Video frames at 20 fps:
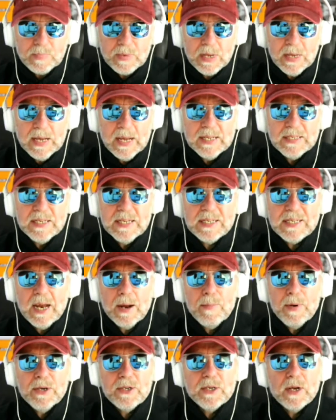It's
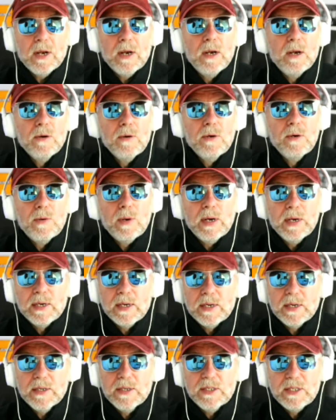established a loyal
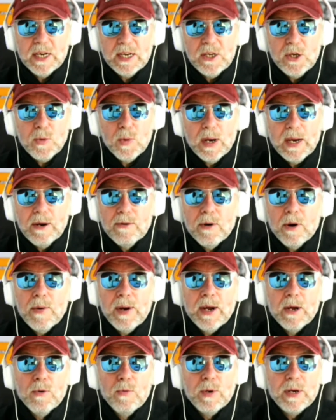and continually
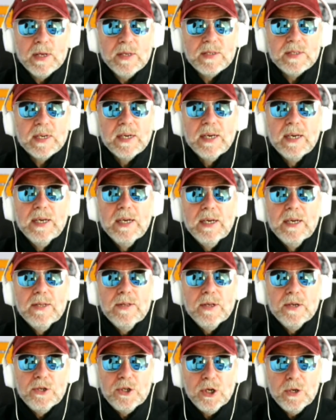growing audience
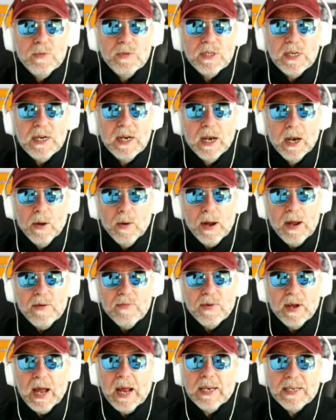that tunes in
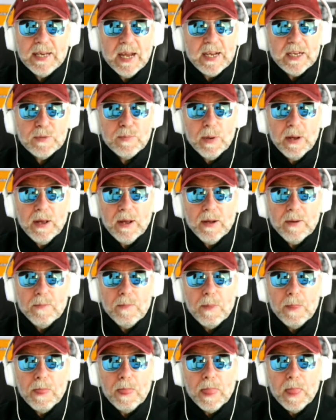live and takes part,
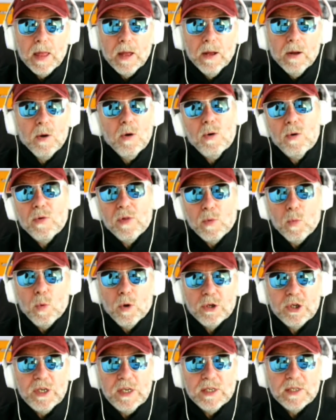or that
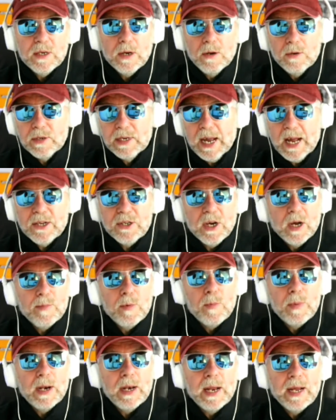watches on catch
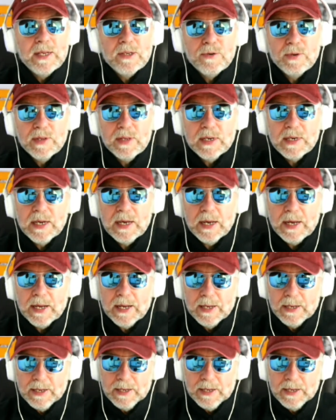up a bit later in the day.